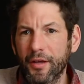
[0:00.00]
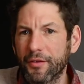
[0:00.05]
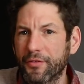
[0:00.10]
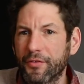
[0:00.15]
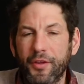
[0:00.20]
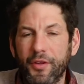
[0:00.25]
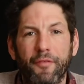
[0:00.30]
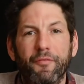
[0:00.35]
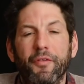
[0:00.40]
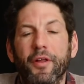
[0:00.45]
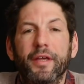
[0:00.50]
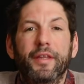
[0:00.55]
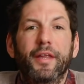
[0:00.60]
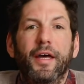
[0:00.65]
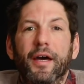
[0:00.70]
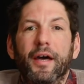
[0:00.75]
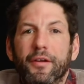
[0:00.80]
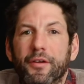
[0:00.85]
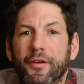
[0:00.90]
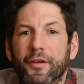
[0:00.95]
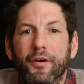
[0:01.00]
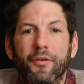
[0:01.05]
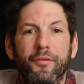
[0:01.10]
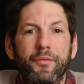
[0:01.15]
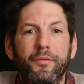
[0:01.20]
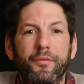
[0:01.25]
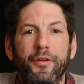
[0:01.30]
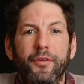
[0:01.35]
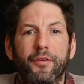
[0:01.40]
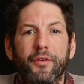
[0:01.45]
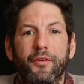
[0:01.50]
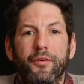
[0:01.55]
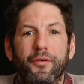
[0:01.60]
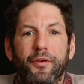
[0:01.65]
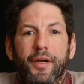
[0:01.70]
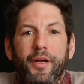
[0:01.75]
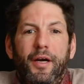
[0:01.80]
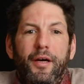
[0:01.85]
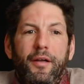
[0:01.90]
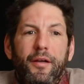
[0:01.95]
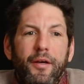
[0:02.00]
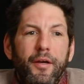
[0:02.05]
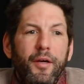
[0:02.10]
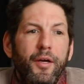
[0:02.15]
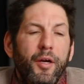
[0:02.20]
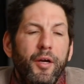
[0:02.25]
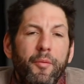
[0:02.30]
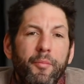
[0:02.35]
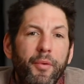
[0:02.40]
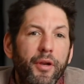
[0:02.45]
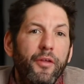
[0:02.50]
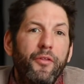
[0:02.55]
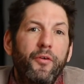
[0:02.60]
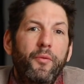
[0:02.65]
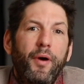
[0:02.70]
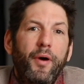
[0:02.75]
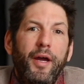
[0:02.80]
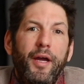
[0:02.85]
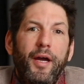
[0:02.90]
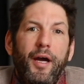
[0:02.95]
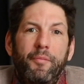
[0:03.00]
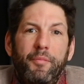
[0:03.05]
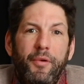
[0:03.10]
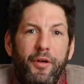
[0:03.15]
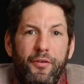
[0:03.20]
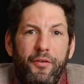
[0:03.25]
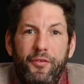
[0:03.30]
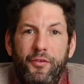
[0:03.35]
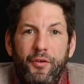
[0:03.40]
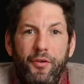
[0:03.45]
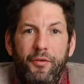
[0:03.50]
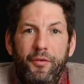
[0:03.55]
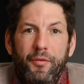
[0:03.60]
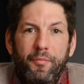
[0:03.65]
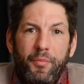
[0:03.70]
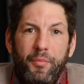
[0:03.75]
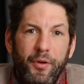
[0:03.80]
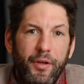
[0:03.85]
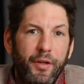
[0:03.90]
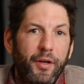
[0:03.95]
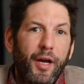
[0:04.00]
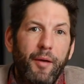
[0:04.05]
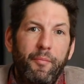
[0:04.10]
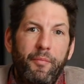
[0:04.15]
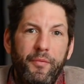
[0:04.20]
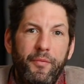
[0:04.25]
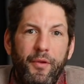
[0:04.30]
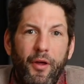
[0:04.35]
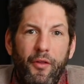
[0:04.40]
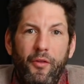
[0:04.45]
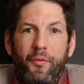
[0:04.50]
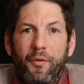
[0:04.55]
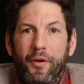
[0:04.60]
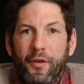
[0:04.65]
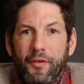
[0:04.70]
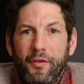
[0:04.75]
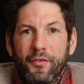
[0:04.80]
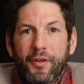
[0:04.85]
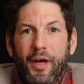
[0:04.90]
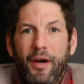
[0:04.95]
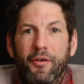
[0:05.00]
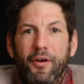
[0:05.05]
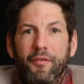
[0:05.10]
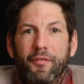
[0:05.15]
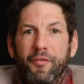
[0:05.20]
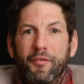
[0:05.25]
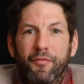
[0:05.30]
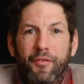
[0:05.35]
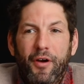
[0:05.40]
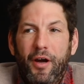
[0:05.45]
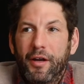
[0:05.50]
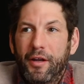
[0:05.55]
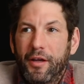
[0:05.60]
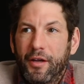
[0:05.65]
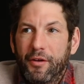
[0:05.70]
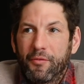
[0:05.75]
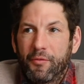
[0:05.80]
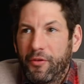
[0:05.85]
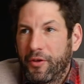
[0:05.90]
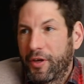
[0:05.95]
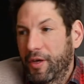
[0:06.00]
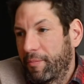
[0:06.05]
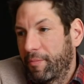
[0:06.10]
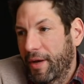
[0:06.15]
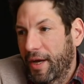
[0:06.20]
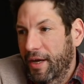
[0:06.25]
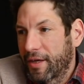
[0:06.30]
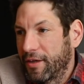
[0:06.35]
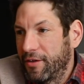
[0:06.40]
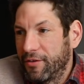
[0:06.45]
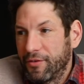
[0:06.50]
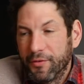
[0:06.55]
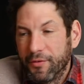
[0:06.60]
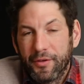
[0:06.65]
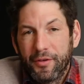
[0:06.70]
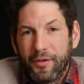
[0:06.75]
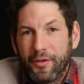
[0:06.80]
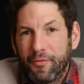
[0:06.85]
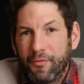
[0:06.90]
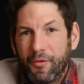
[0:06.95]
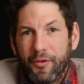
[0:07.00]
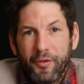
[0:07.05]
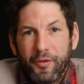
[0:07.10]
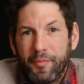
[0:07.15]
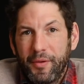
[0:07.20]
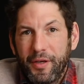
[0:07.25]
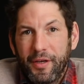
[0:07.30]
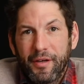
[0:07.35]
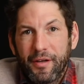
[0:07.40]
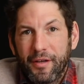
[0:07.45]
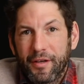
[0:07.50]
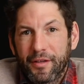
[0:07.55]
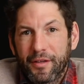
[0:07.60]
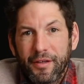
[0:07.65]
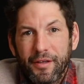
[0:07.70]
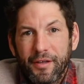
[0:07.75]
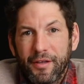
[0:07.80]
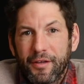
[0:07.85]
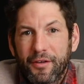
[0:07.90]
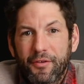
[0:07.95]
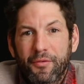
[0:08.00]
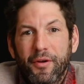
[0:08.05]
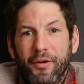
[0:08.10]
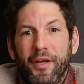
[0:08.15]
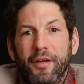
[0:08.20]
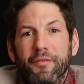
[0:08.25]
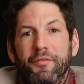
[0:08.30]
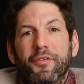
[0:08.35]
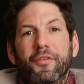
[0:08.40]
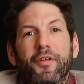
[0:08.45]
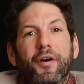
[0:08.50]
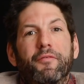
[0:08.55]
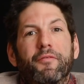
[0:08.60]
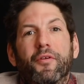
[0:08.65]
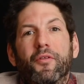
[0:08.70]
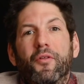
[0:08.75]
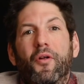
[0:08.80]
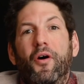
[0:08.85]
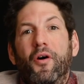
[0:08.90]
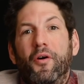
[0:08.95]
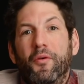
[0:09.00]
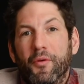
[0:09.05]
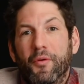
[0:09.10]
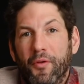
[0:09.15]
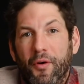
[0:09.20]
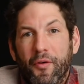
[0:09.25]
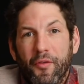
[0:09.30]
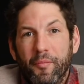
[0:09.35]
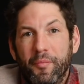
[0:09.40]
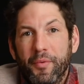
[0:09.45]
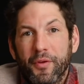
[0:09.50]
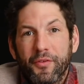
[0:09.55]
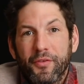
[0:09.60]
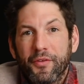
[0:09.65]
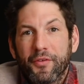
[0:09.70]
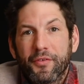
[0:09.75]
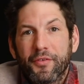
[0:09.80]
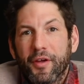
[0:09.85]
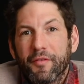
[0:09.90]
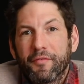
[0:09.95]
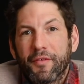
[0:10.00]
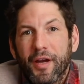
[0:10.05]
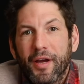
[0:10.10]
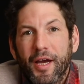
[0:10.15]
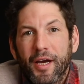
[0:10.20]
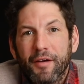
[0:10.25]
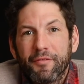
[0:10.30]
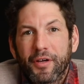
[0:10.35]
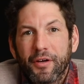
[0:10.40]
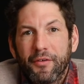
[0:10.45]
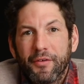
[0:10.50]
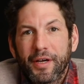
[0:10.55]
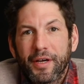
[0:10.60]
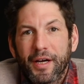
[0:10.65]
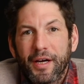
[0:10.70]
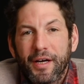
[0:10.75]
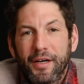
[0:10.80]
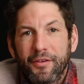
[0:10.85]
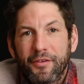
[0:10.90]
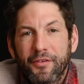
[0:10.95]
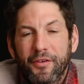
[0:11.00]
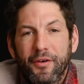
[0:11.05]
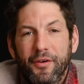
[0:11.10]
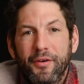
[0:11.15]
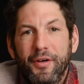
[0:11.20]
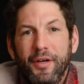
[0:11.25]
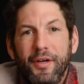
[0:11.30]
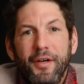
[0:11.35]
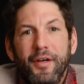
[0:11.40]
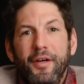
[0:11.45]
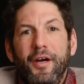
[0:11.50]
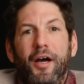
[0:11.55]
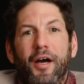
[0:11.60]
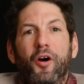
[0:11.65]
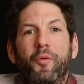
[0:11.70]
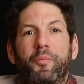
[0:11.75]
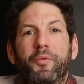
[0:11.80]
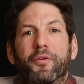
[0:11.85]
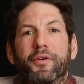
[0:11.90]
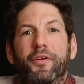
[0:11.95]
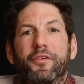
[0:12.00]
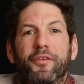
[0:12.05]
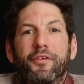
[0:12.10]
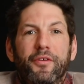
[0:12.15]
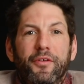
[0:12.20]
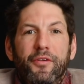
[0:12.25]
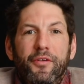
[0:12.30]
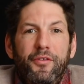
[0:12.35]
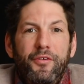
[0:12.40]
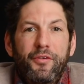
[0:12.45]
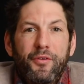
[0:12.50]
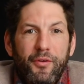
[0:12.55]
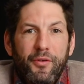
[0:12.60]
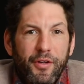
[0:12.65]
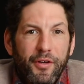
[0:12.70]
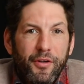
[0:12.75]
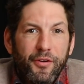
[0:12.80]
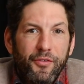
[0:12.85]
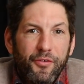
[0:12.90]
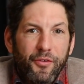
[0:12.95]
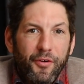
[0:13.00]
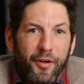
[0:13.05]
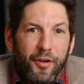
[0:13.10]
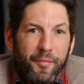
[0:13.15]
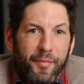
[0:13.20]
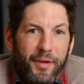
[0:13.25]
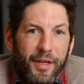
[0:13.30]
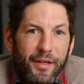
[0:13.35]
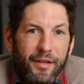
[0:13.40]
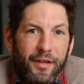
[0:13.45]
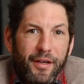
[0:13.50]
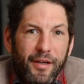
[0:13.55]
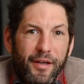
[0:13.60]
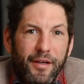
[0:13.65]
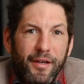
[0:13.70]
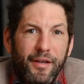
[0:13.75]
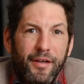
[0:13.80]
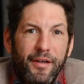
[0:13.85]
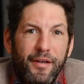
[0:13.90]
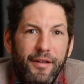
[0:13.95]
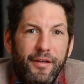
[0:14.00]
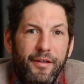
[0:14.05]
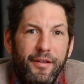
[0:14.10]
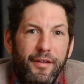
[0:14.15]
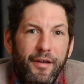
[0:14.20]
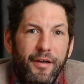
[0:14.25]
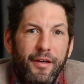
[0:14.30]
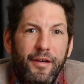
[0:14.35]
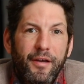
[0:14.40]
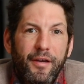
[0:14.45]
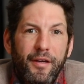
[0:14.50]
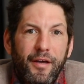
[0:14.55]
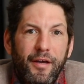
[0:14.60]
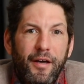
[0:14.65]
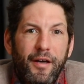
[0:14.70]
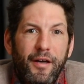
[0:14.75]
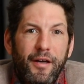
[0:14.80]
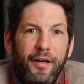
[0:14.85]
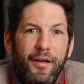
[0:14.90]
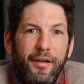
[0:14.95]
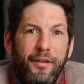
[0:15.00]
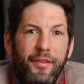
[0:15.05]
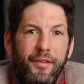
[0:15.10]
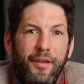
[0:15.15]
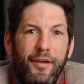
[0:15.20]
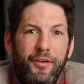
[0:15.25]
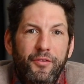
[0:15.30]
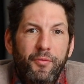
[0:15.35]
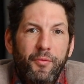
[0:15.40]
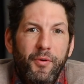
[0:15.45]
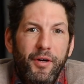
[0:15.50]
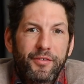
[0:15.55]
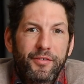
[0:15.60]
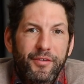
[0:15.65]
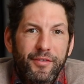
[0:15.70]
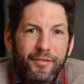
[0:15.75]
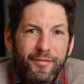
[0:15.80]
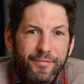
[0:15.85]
stuff like that, you know, continuing on. But either way, I'm going to start putting another one of these out every Friday and really get back into it and really be hitting the creative stuff along with all the business stuff I have going on. So I hope you'll continue to tune in and join me, and thanks for watching.